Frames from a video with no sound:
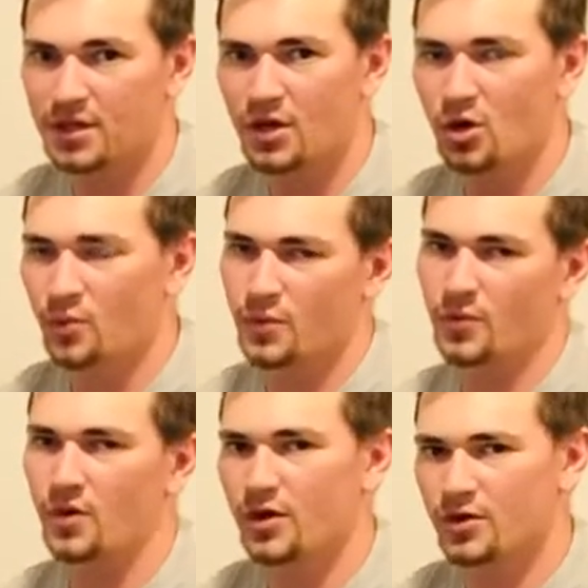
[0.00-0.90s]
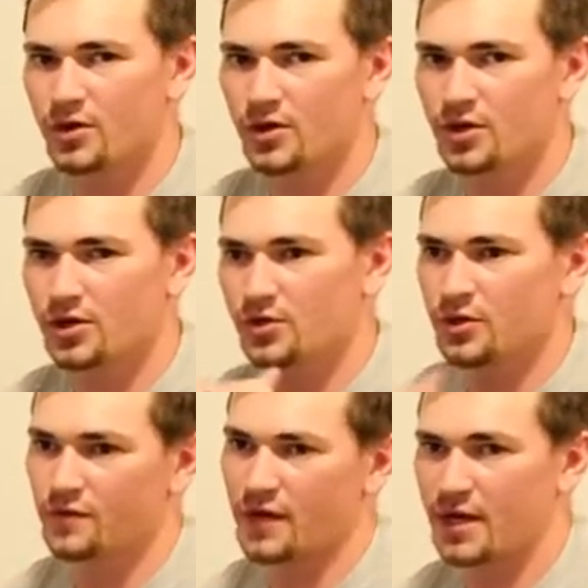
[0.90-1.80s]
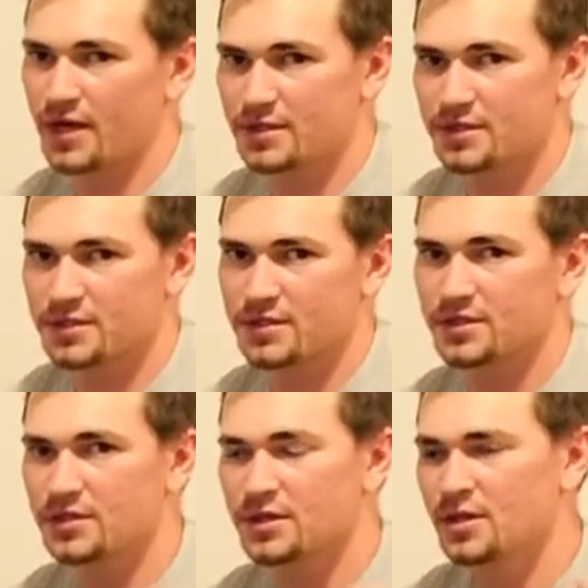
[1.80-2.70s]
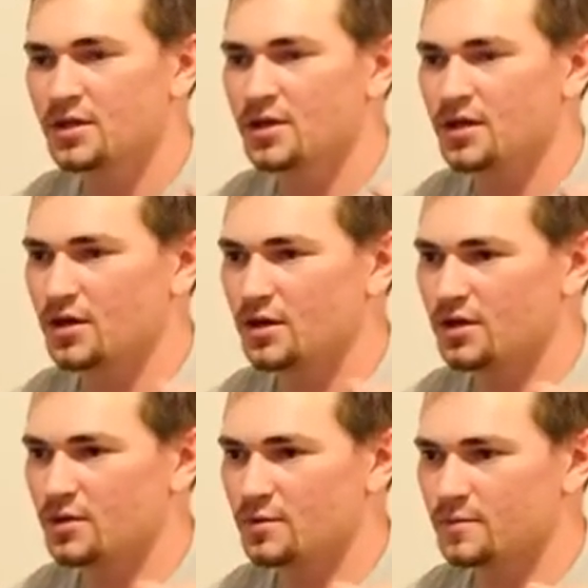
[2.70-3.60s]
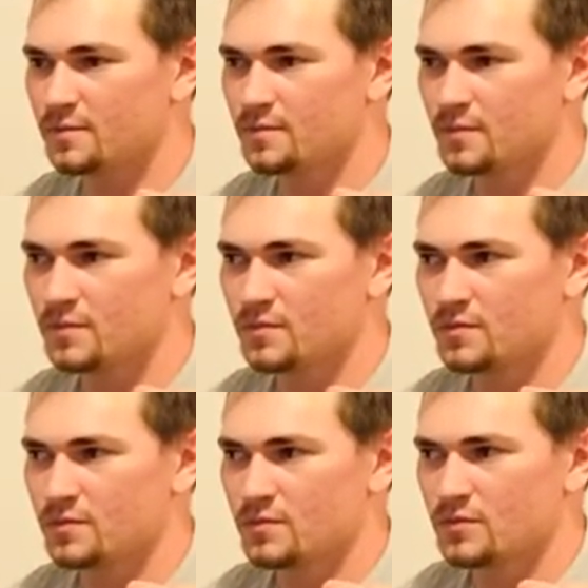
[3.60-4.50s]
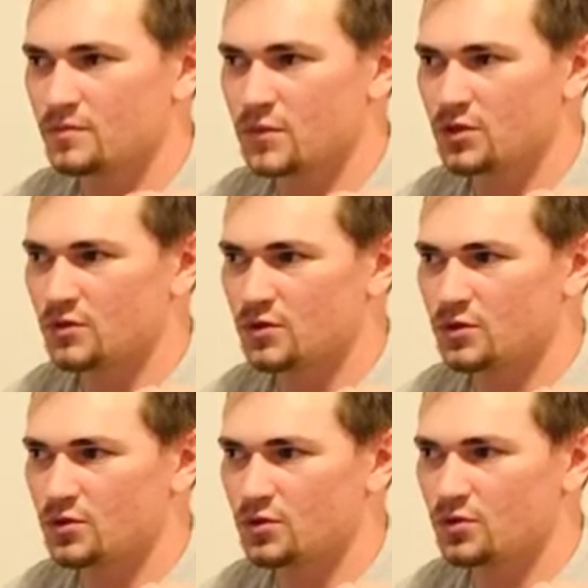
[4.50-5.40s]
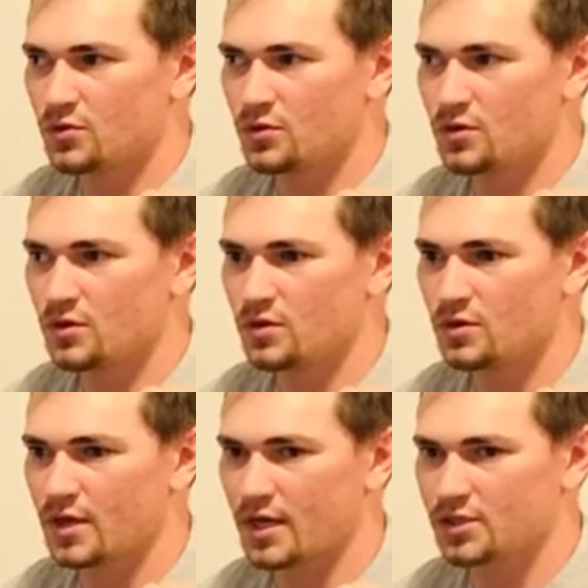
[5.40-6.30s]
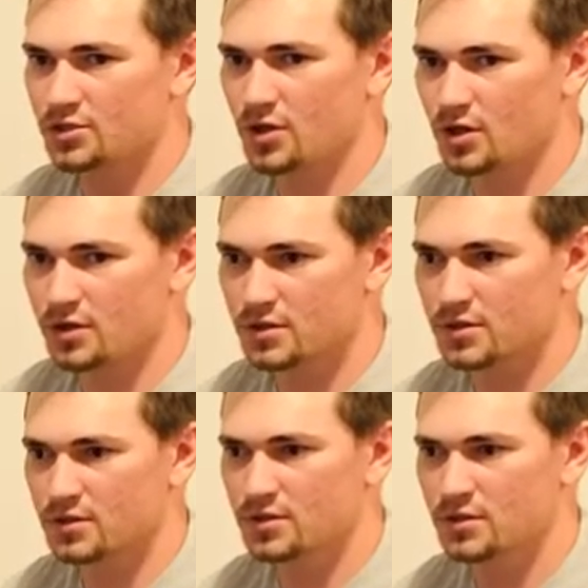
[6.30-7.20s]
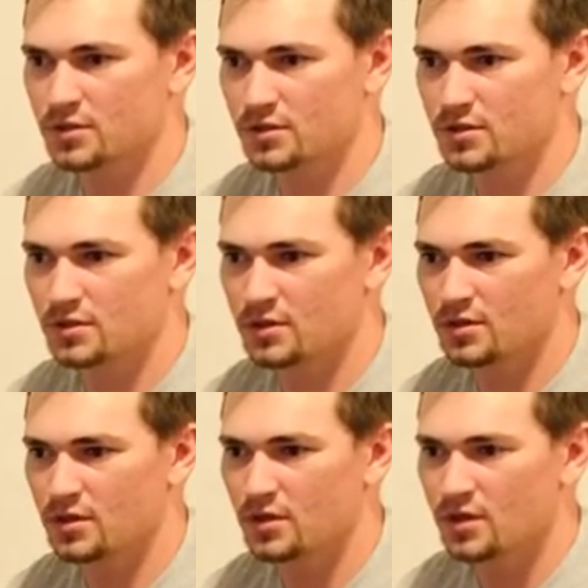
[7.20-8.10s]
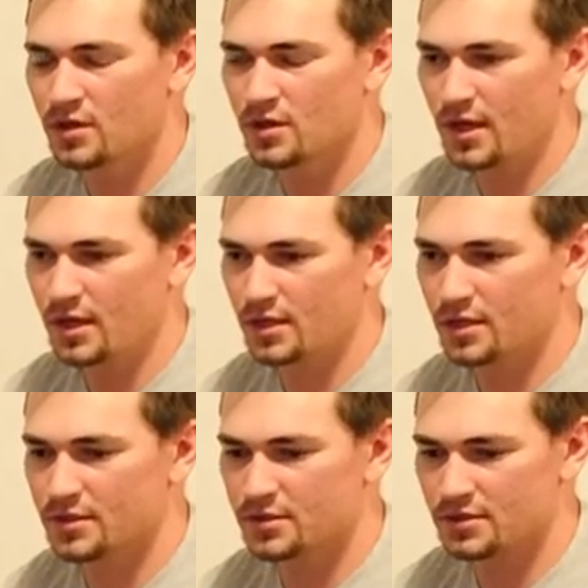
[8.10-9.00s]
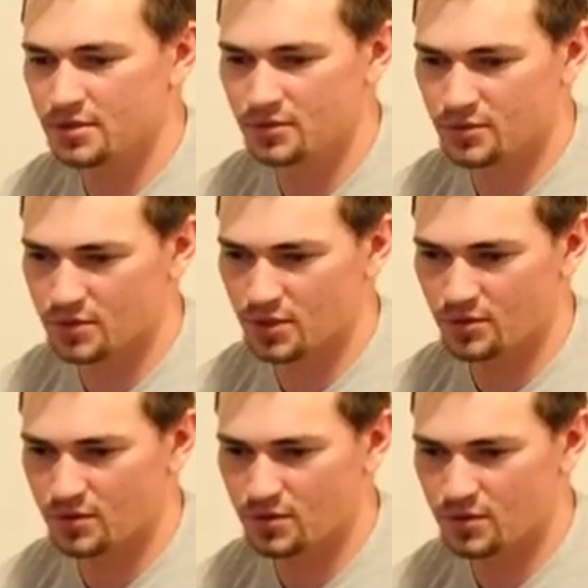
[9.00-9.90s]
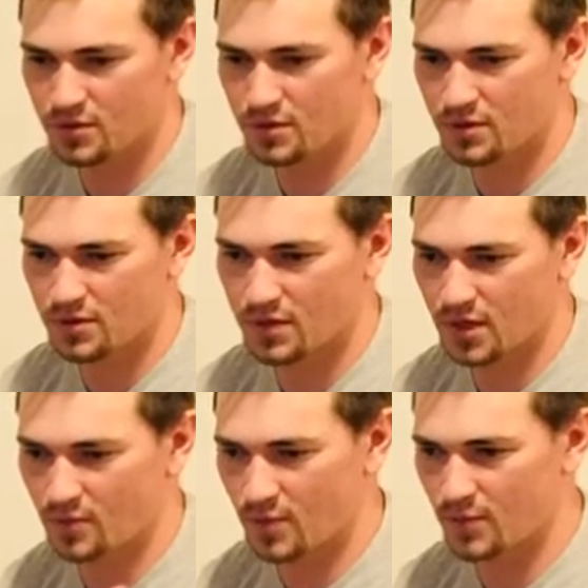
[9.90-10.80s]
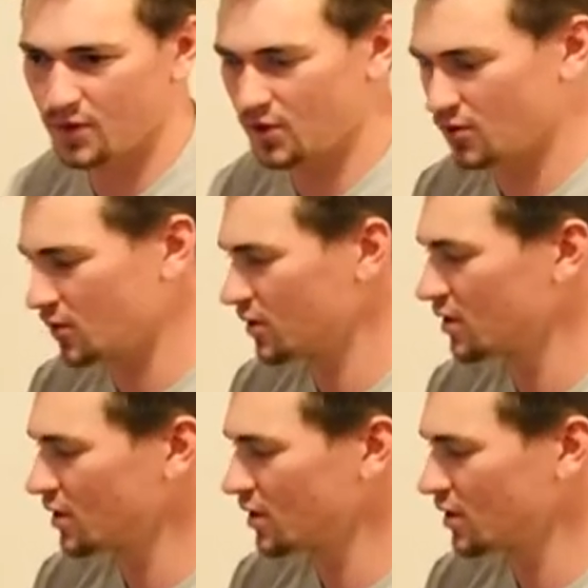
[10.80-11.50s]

open water, you do advanced, um, you do nitrox, and what was the other one? Can't remember the other one,